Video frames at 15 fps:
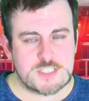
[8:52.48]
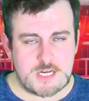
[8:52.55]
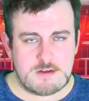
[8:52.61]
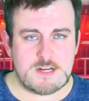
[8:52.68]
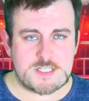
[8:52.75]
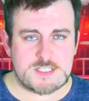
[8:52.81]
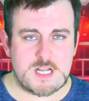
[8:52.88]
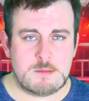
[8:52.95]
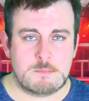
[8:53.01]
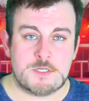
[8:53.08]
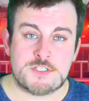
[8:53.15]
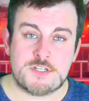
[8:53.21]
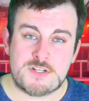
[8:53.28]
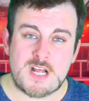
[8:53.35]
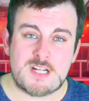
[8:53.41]
serious
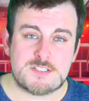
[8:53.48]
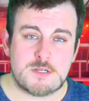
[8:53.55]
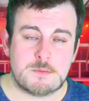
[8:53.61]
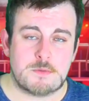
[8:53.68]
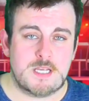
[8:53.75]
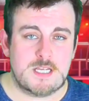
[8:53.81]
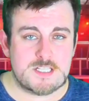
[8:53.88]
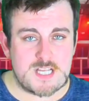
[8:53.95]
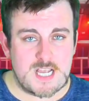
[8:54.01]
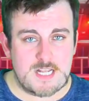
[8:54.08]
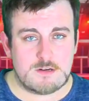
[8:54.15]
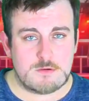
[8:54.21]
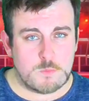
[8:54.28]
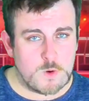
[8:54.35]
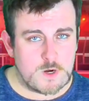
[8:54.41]
damage to Dan Kia's
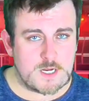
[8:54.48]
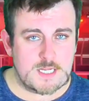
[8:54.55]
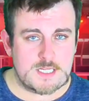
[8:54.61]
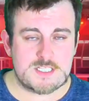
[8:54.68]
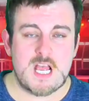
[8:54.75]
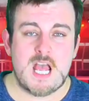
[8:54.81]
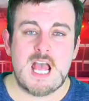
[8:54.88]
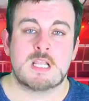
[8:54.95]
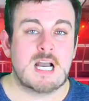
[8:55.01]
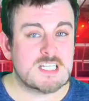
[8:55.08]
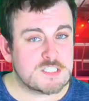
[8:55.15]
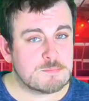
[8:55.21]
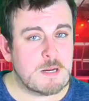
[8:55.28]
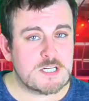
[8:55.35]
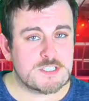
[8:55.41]
inner workings,
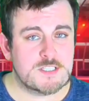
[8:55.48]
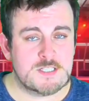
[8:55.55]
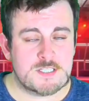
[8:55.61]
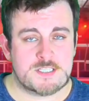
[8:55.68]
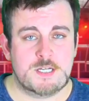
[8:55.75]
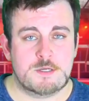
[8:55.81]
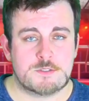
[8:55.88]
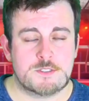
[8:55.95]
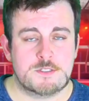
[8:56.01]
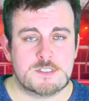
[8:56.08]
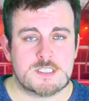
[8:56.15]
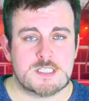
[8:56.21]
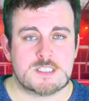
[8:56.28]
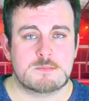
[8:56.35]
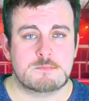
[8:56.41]
and especially the CO2
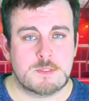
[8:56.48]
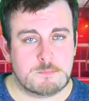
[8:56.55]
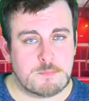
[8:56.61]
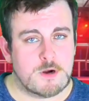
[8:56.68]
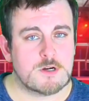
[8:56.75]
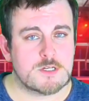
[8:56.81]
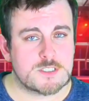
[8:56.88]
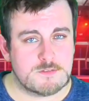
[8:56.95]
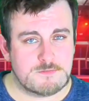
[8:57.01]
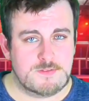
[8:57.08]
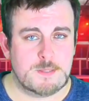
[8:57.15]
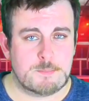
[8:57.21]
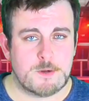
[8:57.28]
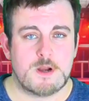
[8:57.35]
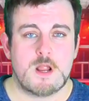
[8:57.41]
system that powers the
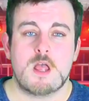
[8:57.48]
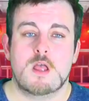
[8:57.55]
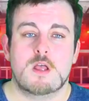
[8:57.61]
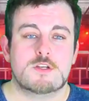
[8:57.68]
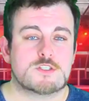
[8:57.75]
flipper.